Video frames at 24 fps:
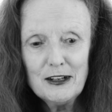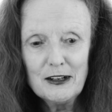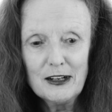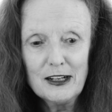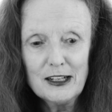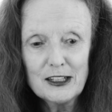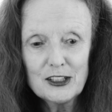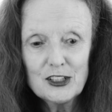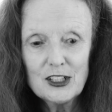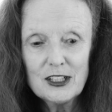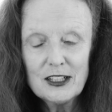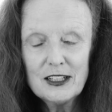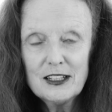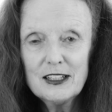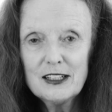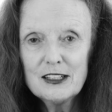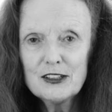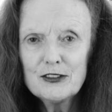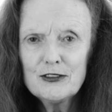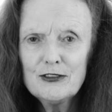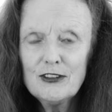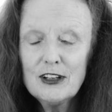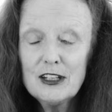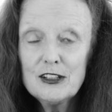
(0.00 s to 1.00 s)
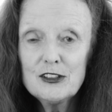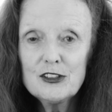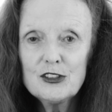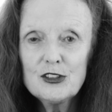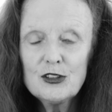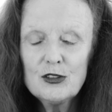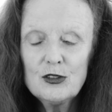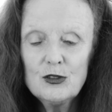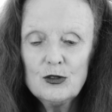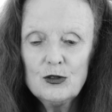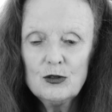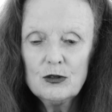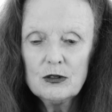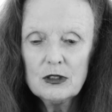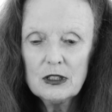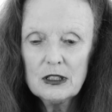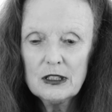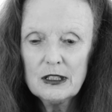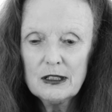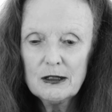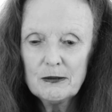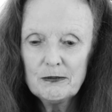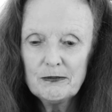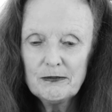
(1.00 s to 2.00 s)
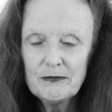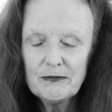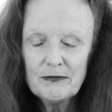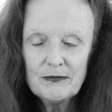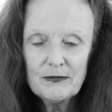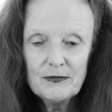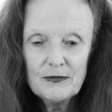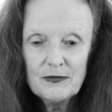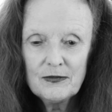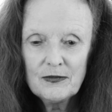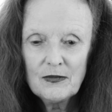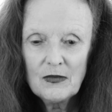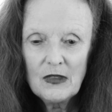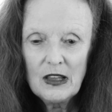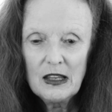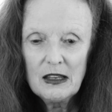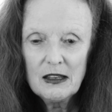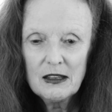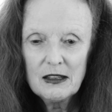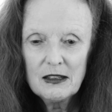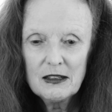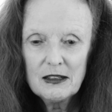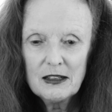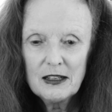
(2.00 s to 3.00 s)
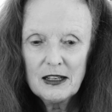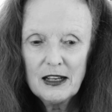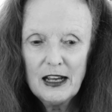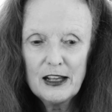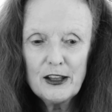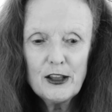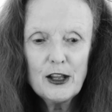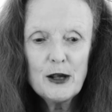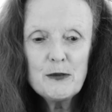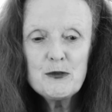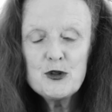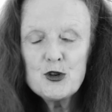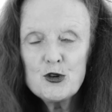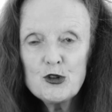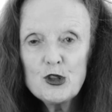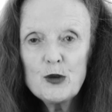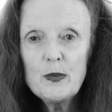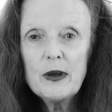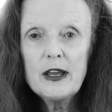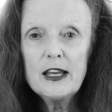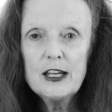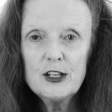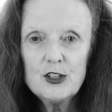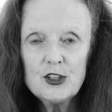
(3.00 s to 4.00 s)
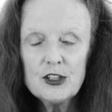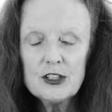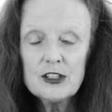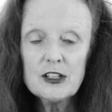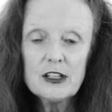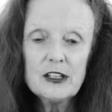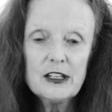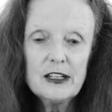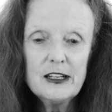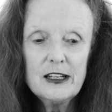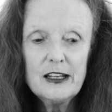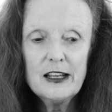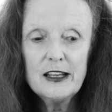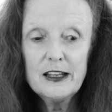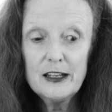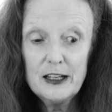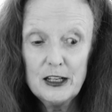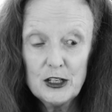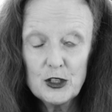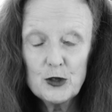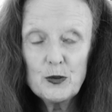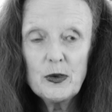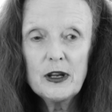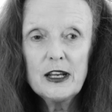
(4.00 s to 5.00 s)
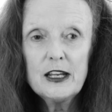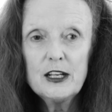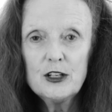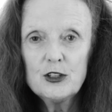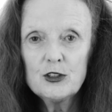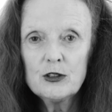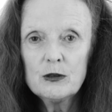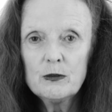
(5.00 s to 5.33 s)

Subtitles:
actually. It's fun to I thumb through the pages, and each page